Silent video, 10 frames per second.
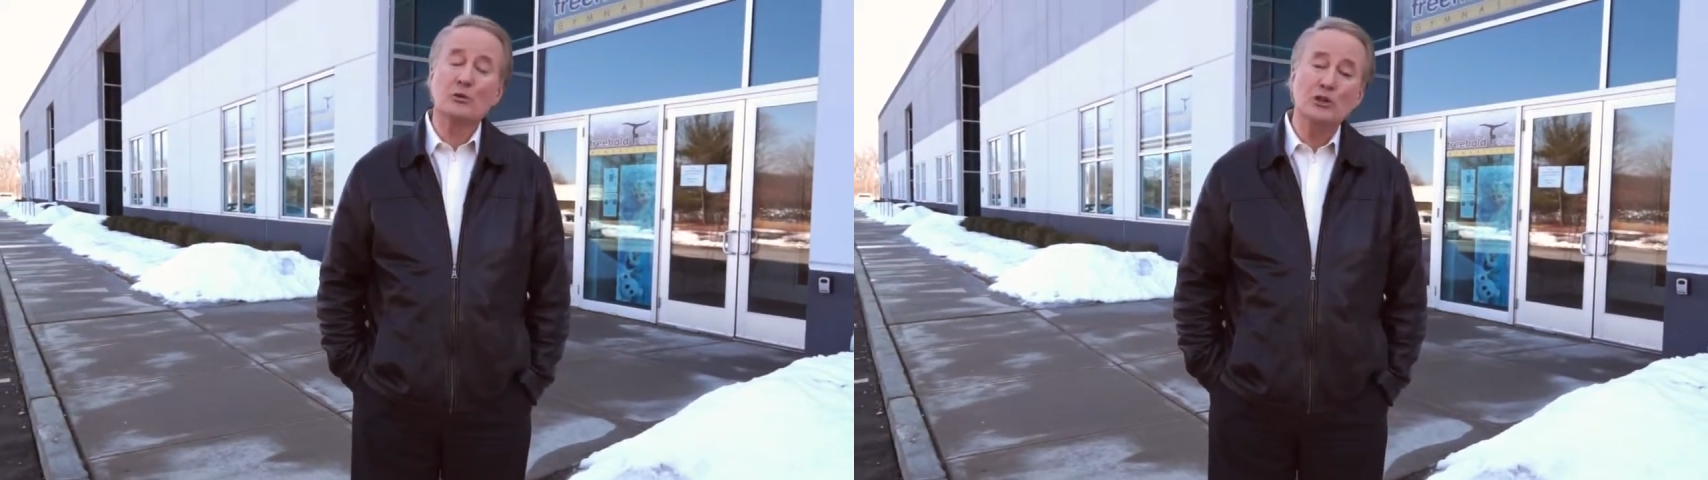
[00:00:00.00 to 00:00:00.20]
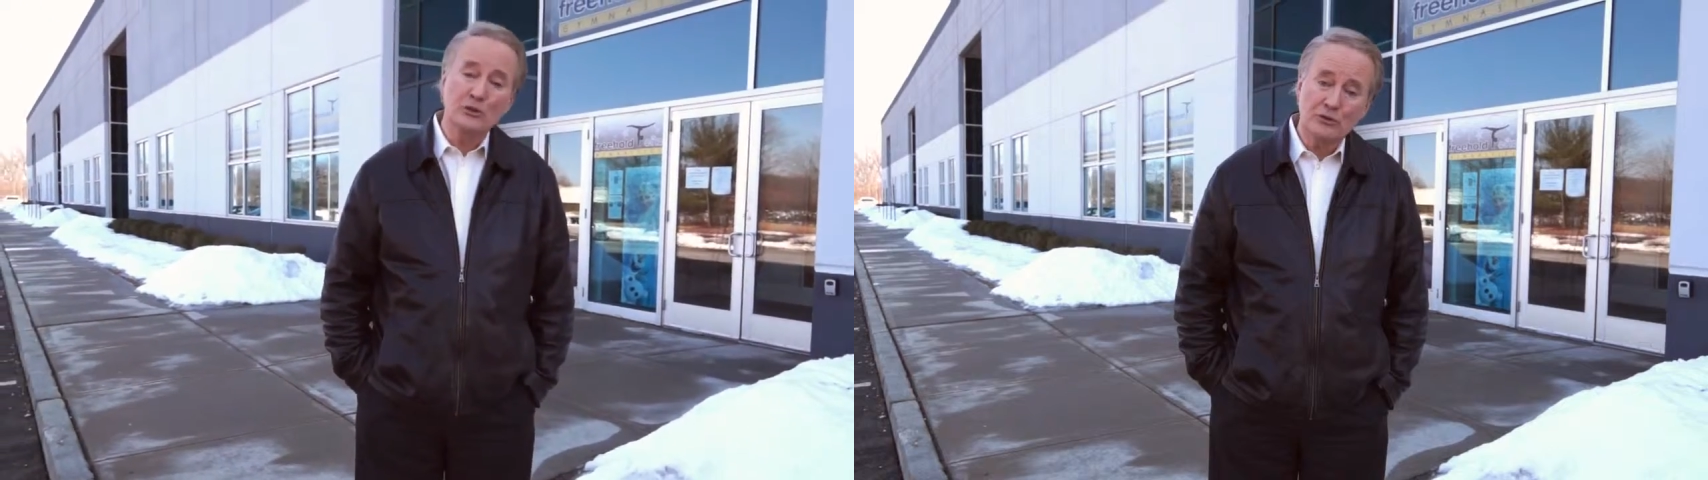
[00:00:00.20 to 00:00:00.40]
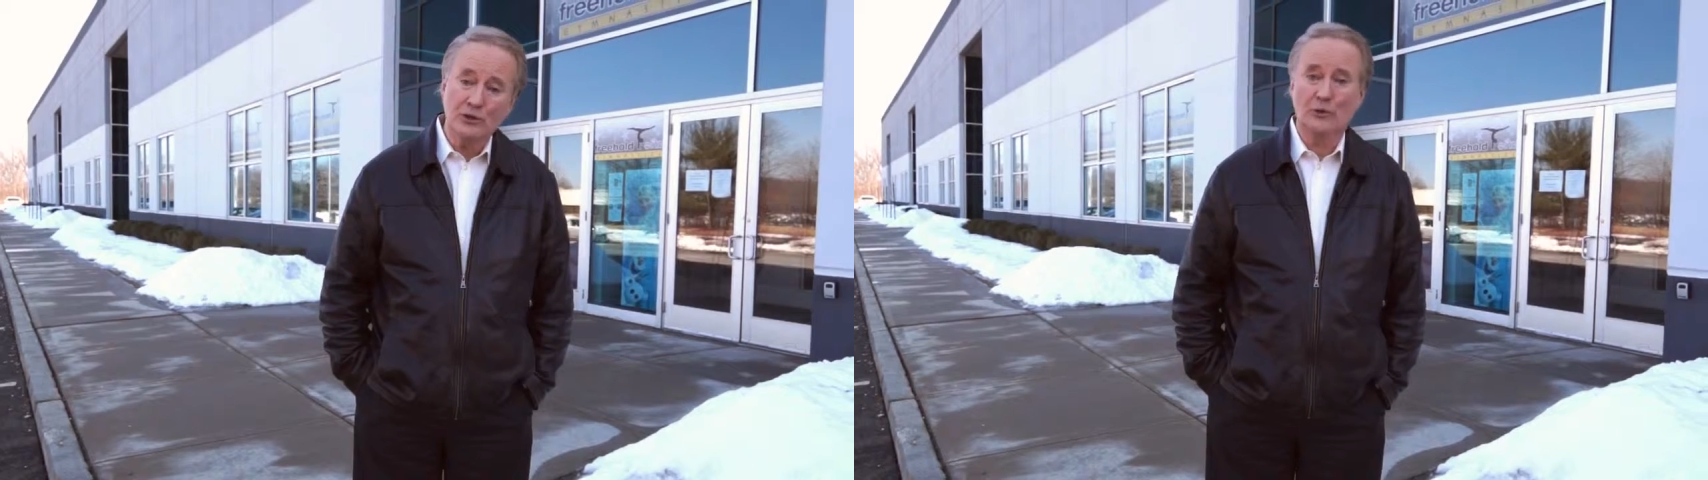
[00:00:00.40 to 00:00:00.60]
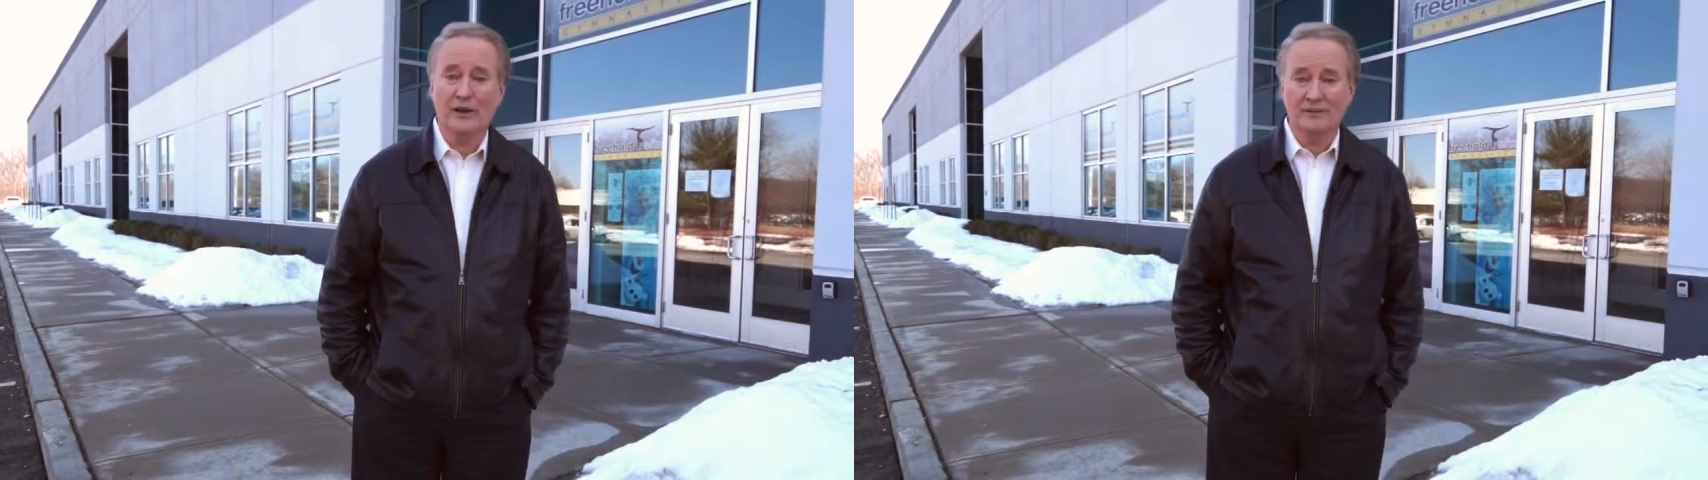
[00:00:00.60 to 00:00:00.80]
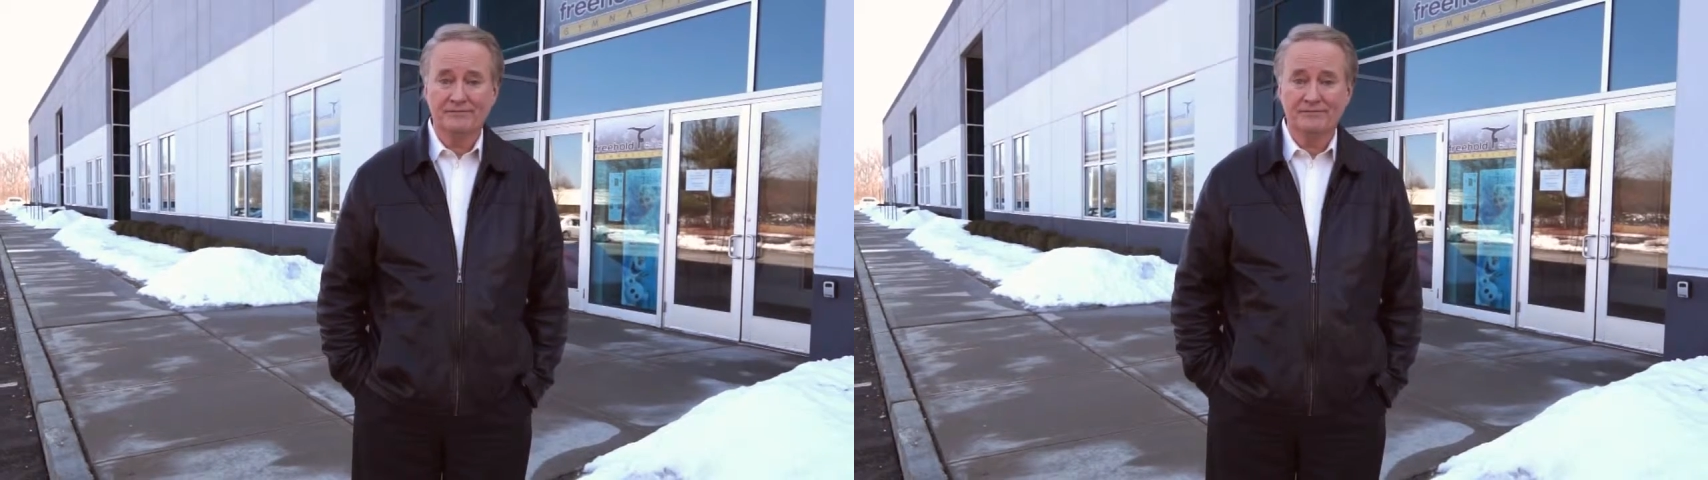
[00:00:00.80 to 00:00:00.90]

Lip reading: we're used to it.